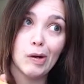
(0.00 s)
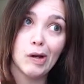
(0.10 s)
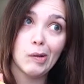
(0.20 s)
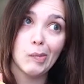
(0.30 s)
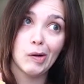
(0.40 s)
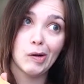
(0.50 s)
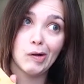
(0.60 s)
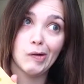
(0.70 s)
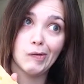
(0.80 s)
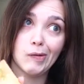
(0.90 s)
body
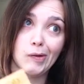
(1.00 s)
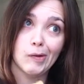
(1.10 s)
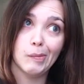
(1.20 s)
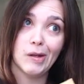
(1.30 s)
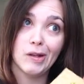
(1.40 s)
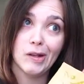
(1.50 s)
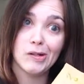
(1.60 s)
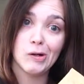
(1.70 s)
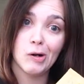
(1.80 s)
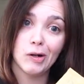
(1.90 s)
butter for being at
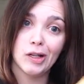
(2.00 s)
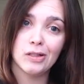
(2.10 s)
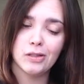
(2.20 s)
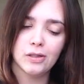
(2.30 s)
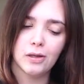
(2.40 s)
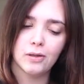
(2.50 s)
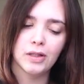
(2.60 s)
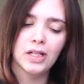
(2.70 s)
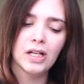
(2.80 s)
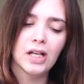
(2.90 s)
Target. So,
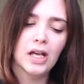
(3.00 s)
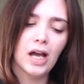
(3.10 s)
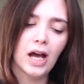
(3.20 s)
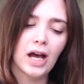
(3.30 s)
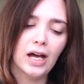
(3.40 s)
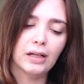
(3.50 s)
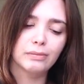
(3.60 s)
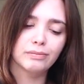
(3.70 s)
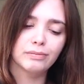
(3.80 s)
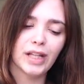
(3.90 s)

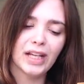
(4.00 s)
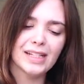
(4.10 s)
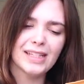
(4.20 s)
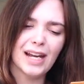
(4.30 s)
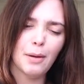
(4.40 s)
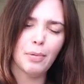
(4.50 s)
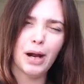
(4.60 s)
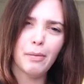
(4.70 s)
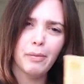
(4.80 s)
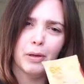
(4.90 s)
like I said, I
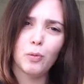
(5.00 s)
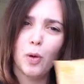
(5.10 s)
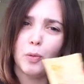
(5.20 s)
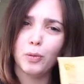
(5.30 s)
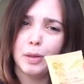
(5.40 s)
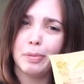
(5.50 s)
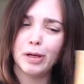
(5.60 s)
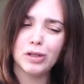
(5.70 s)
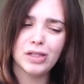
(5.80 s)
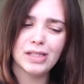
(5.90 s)
probably won't
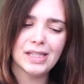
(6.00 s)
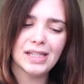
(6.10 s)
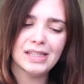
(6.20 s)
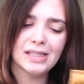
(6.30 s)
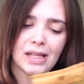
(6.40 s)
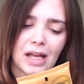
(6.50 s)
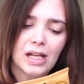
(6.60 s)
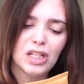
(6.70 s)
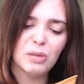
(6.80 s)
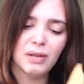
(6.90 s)
repurchase this
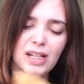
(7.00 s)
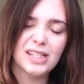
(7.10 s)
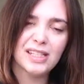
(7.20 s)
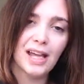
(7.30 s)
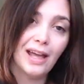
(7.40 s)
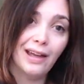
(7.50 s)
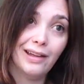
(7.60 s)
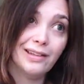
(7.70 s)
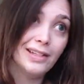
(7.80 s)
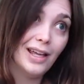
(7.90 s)
just because
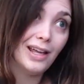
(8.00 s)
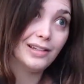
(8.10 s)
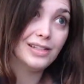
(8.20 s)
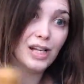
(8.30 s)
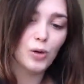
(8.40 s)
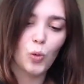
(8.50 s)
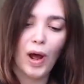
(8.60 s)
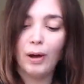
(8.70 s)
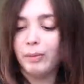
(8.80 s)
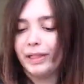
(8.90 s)
it didn't
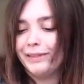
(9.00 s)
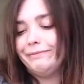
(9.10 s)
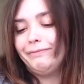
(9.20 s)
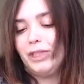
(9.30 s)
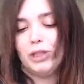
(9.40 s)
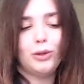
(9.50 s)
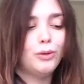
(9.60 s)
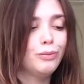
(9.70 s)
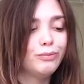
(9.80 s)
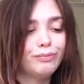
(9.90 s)
wow me.
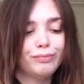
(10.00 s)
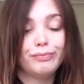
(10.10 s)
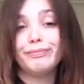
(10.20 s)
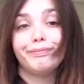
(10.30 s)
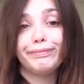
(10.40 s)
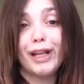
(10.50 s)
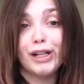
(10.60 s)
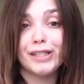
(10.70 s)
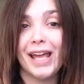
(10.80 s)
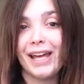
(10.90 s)
So,
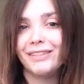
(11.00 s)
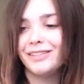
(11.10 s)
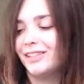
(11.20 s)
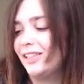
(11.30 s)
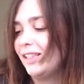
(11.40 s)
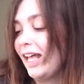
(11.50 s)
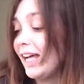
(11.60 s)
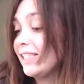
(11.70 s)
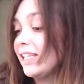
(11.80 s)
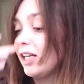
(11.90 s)
there's that.
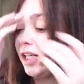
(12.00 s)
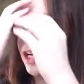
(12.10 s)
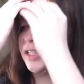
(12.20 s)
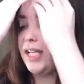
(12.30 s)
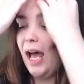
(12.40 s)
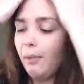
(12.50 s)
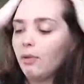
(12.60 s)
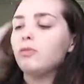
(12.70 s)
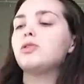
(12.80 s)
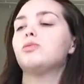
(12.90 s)
Lasted a long time,
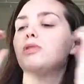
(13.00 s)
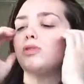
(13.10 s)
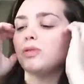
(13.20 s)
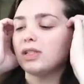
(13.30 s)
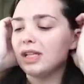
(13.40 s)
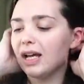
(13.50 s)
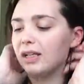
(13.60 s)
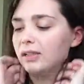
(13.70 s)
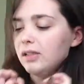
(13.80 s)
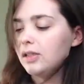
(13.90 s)
which was
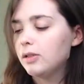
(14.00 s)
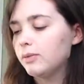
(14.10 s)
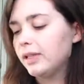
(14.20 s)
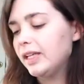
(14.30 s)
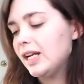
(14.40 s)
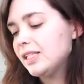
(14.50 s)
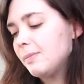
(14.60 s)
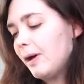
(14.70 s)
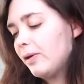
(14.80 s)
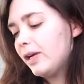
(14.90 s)
really nice about